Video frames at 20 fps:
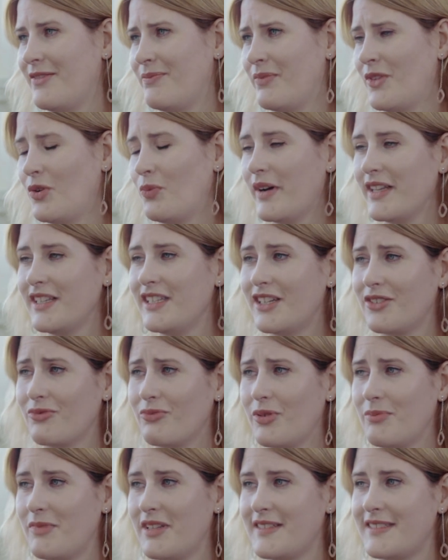one young
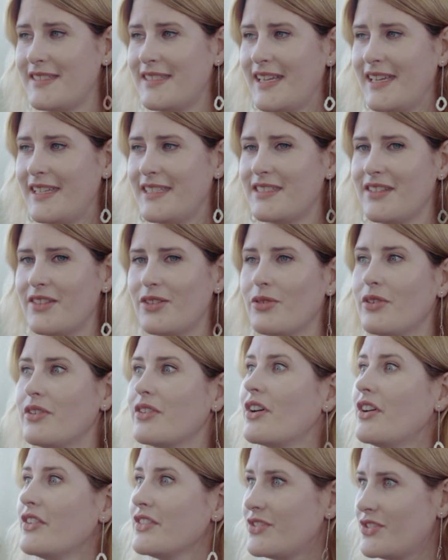woman said, throw a
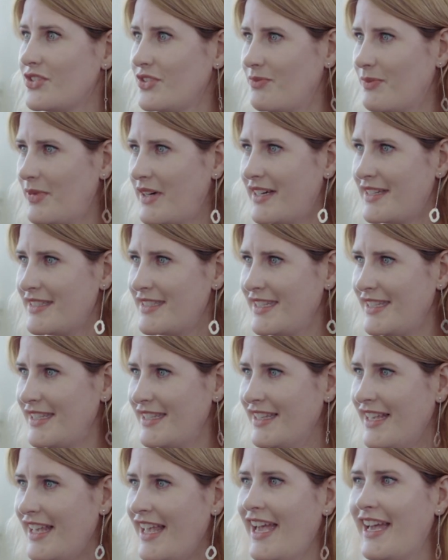costume party
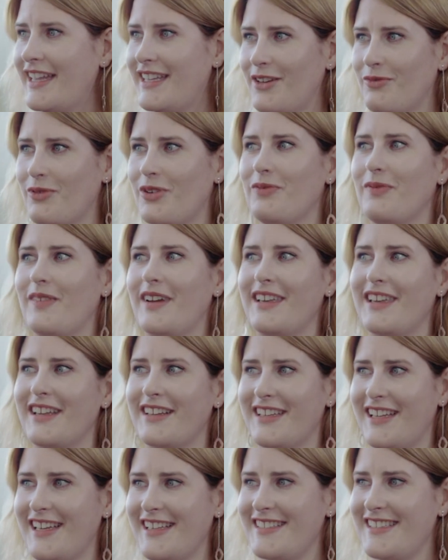and they won't
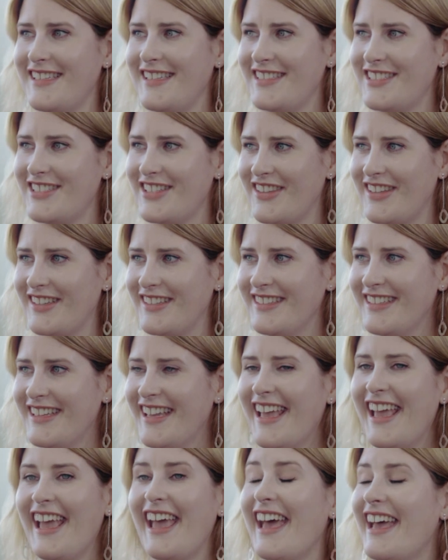recognise each other.
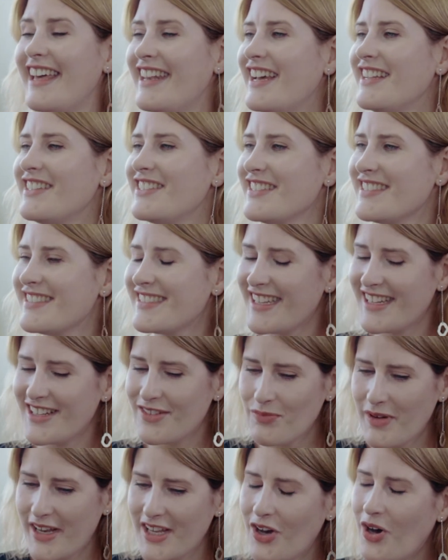And
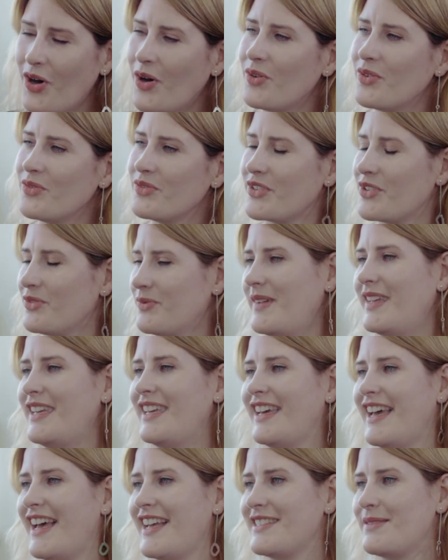my whole
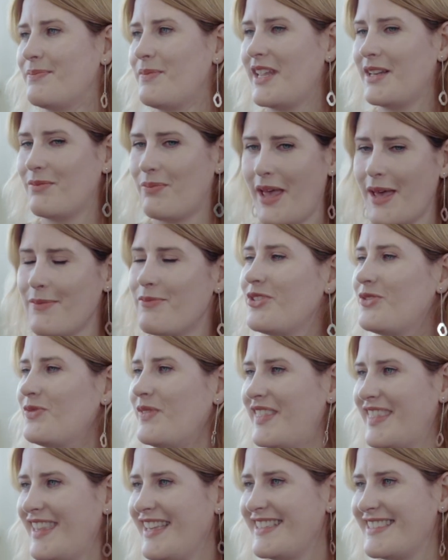career has been peppered
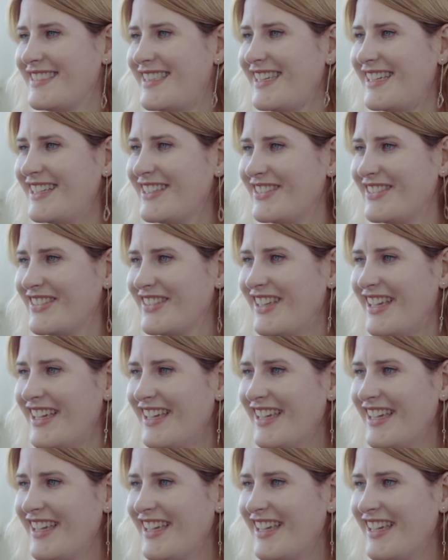with these little